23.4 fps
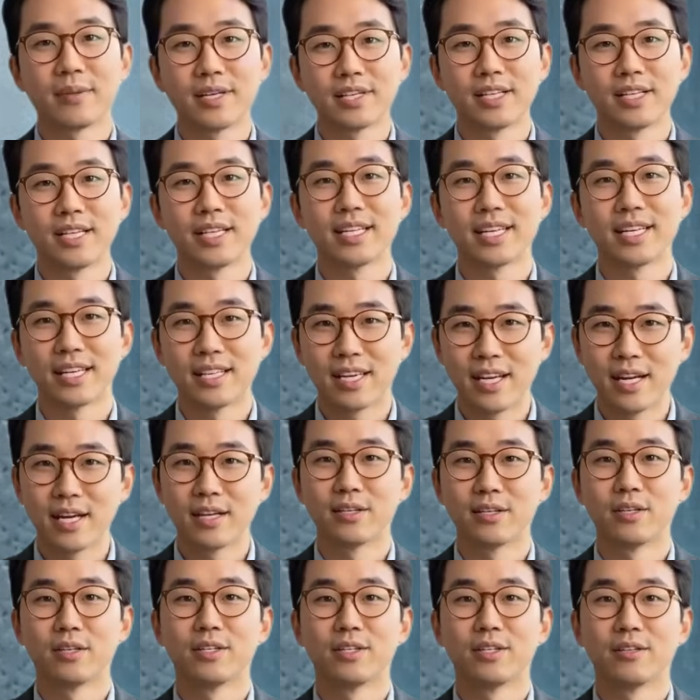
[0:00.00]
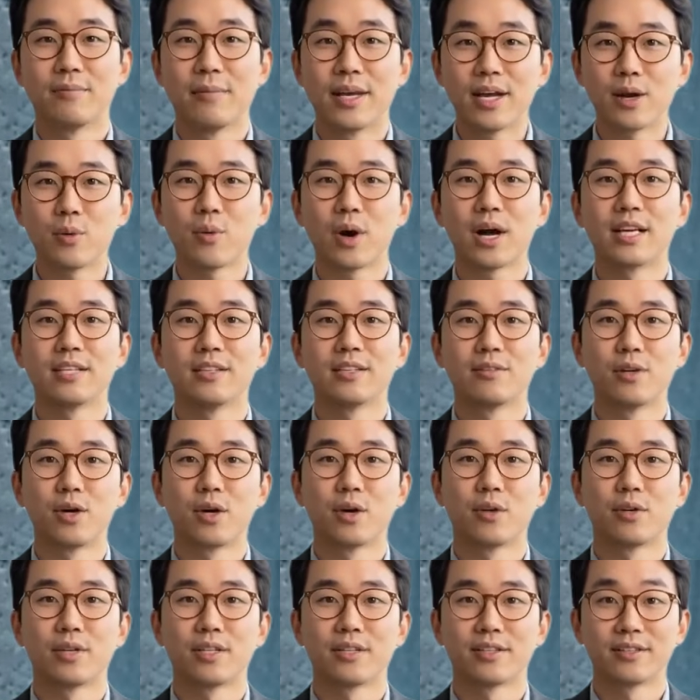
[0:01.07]
We observed the enemy consolidating
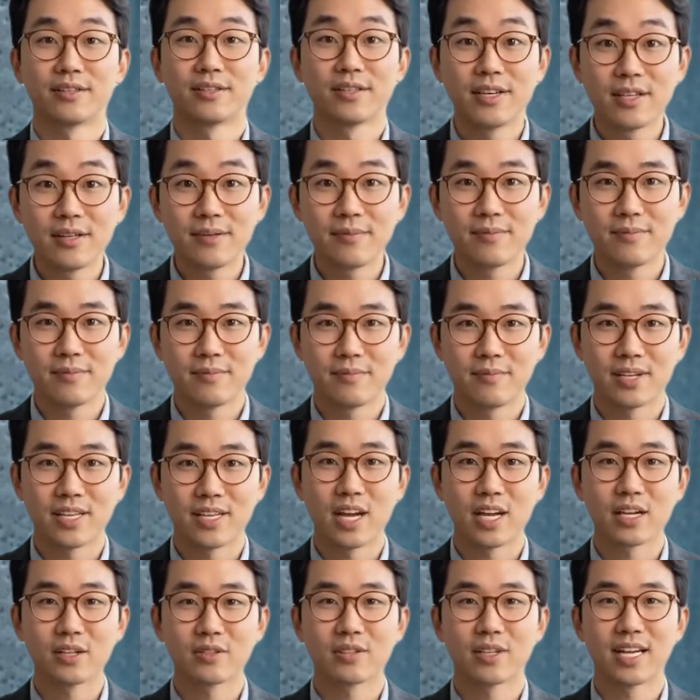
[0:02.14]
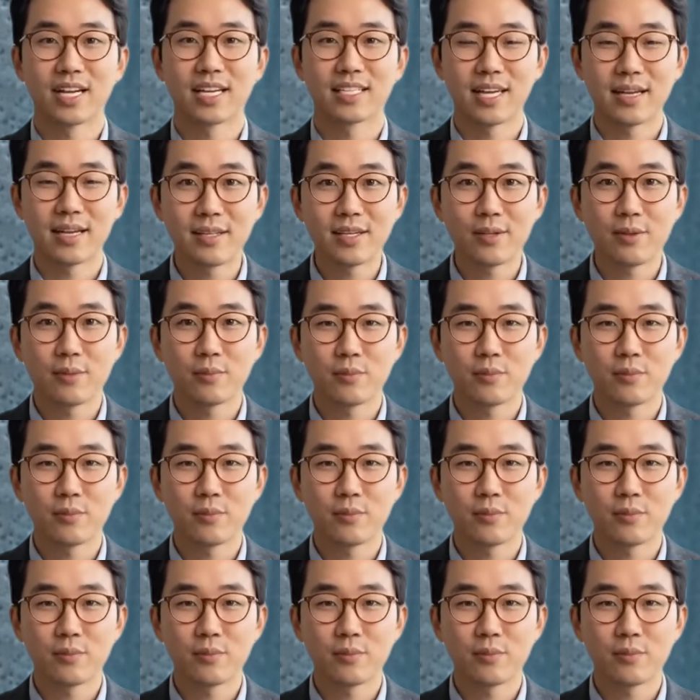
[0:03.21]
forces for an imminent offensive.